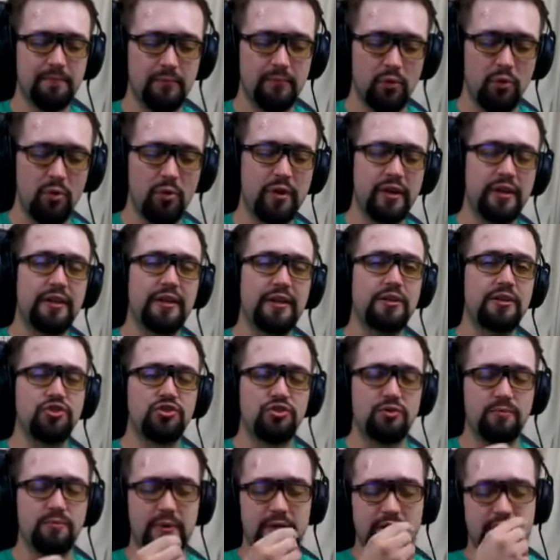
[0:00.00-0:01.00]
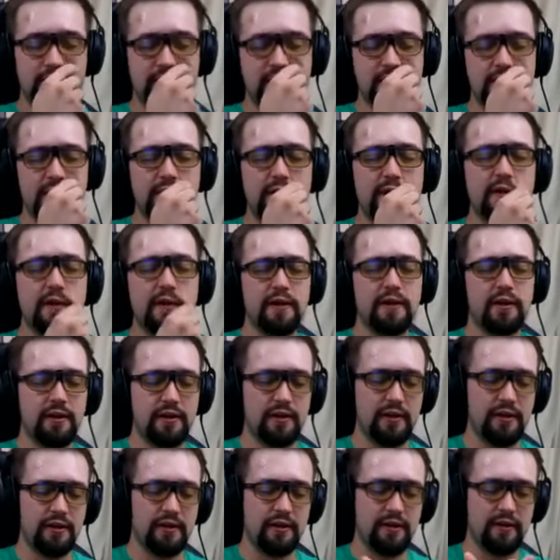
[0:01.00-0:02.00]
organ instruments
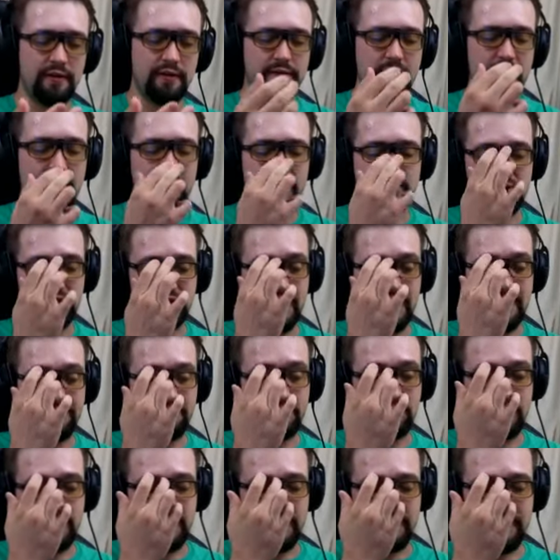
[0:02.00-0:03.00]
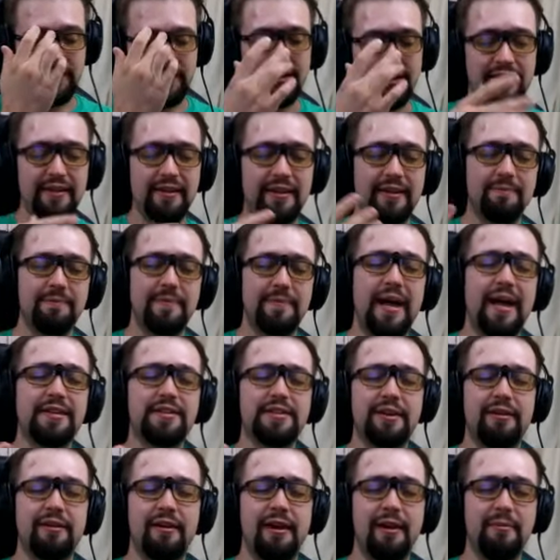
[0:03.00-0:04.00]
via software, and that's
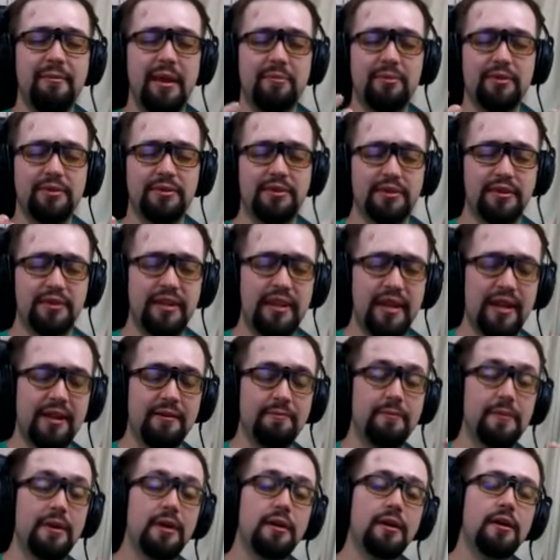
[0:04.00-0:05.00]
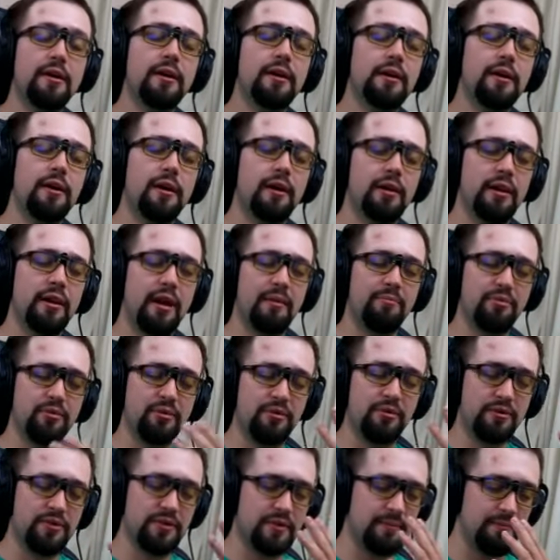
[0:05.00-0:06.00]
how I'm able to get a lot
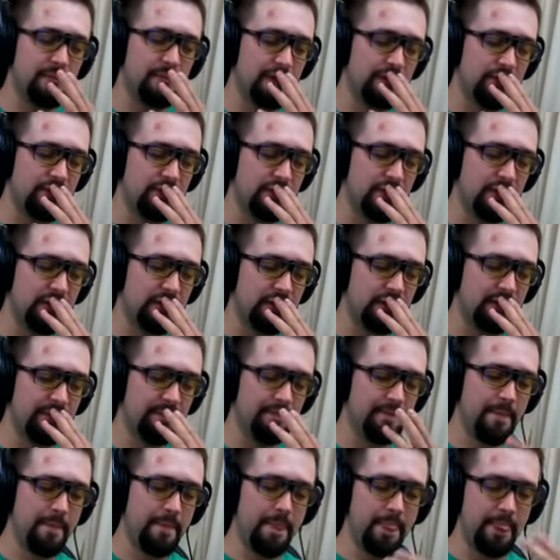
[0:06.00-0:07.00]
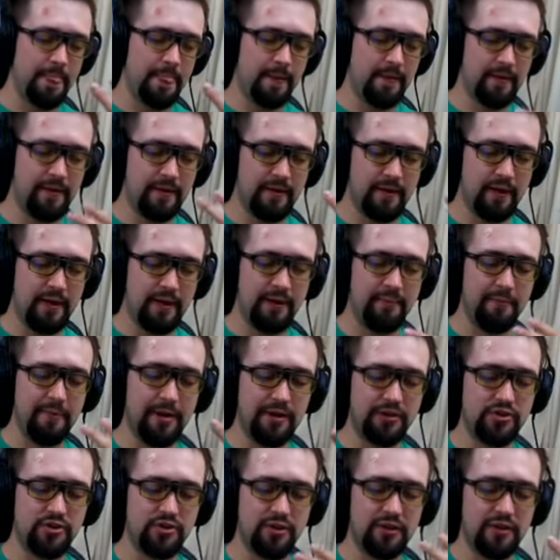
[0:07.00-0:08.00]
produced much in a
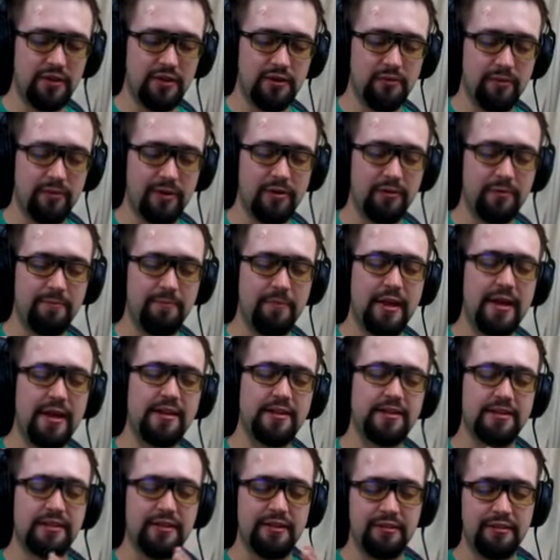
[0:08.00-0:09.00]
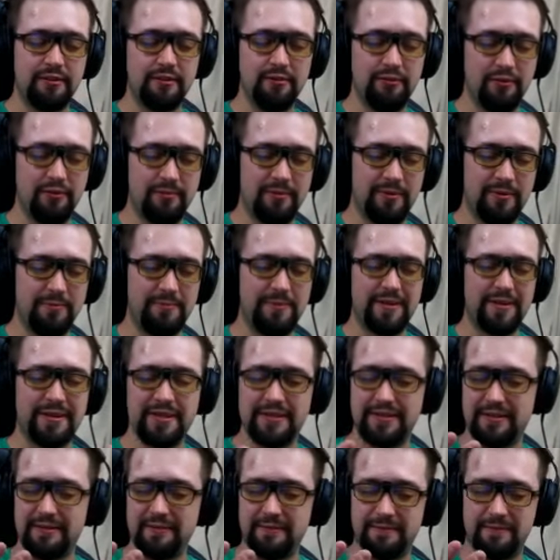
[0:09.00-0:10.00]
much quicker pace than normal,
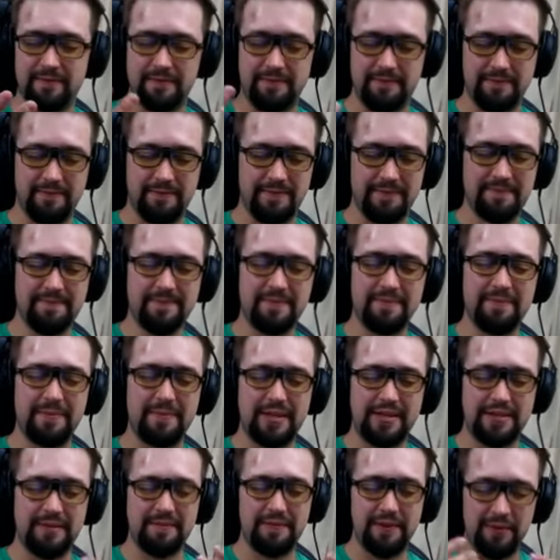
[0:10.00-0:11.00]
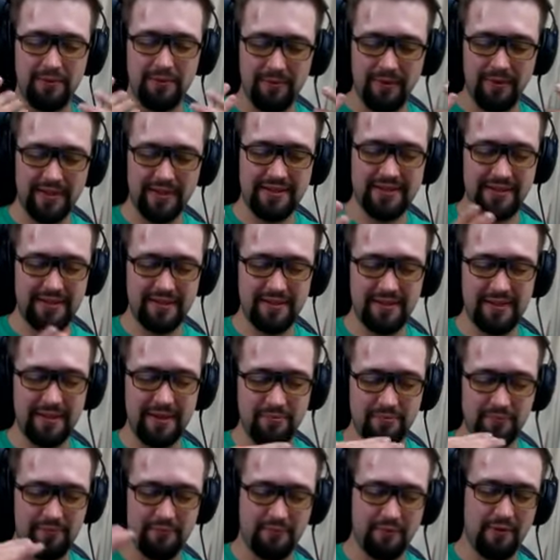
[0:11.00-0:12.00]
because if you want to like
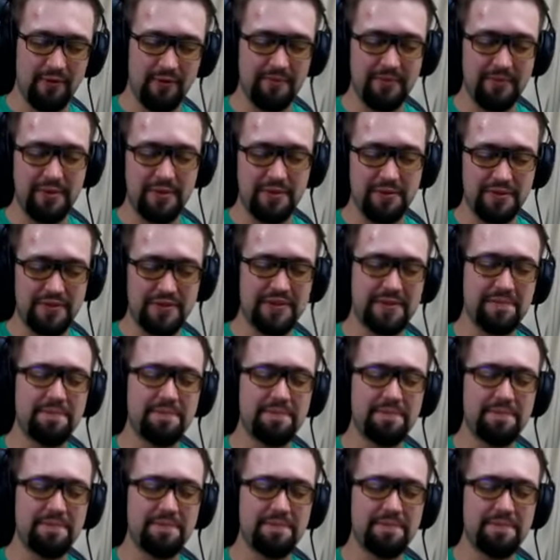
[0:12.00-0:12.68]
perform those